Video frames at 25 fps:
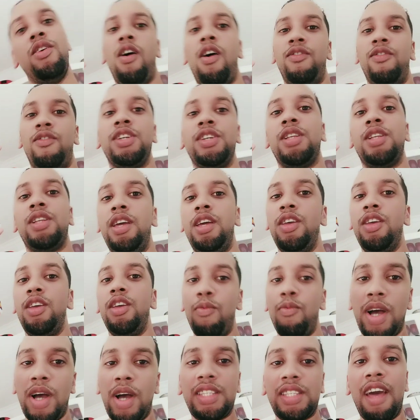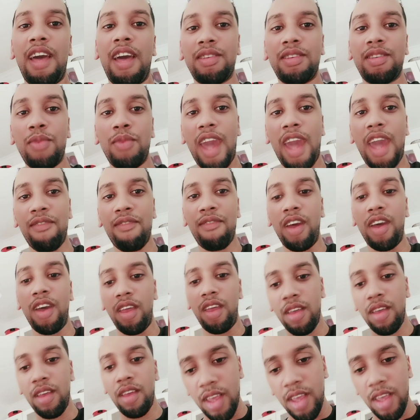obviously you must have some
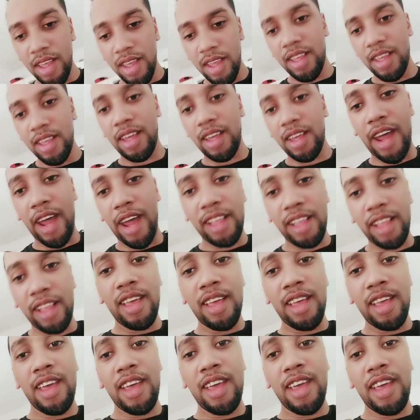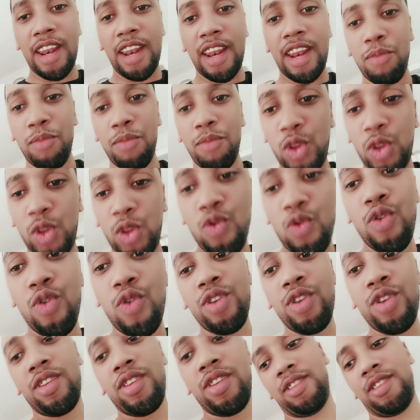cafe, right? And number two,
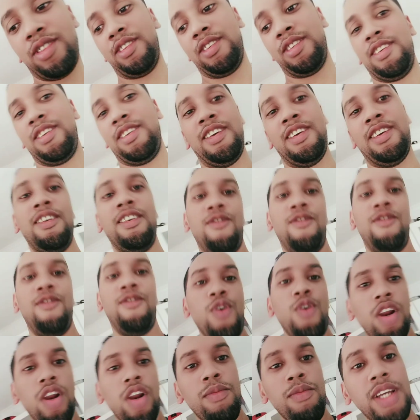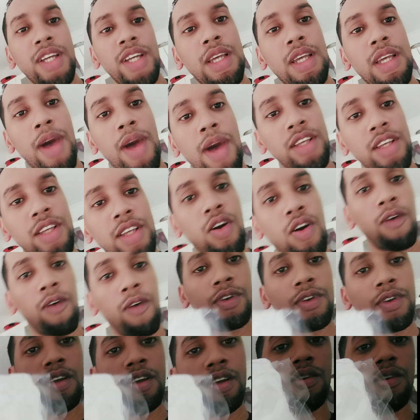if you're gonna make some iced coffee,